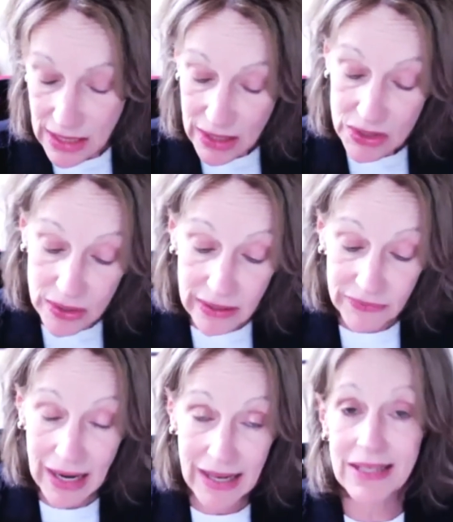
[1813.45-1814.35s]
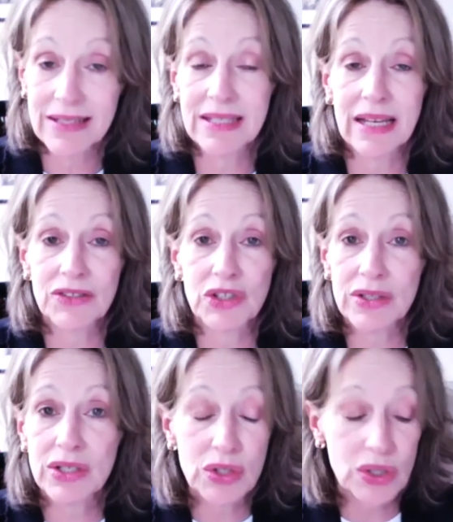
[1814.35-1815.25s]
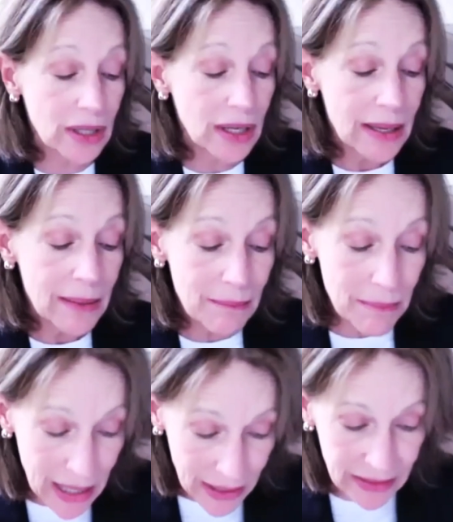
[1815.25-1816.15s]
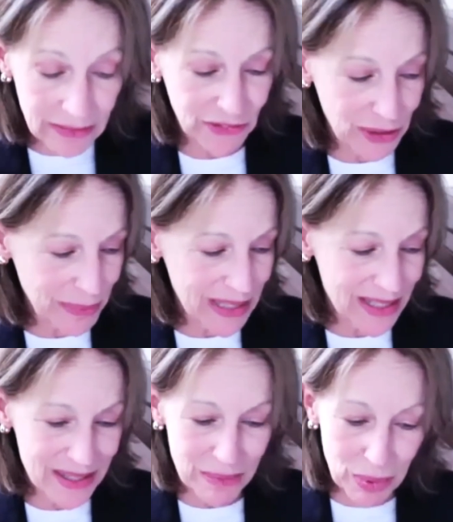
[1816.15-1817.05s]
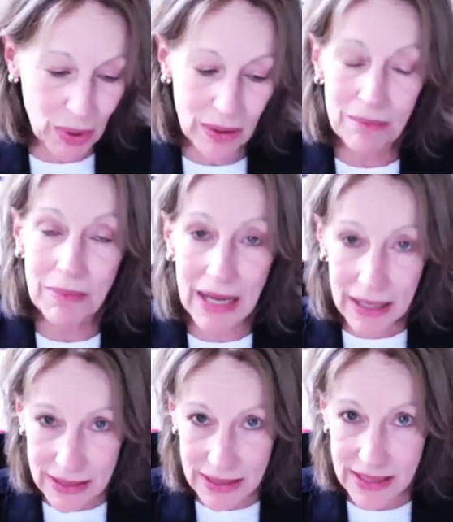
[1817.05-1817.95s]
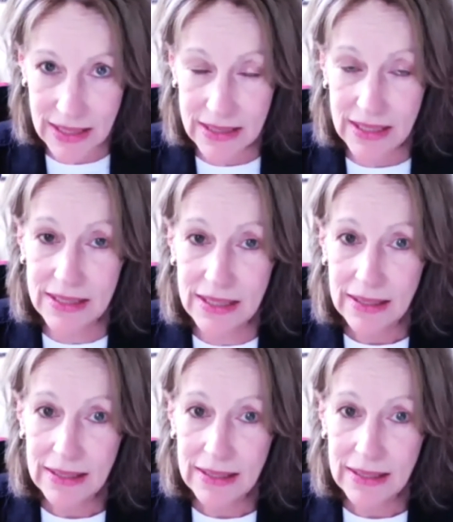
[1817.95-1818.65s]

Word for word: So therefore, I can say Jesus took my infirmities and bore my diseases.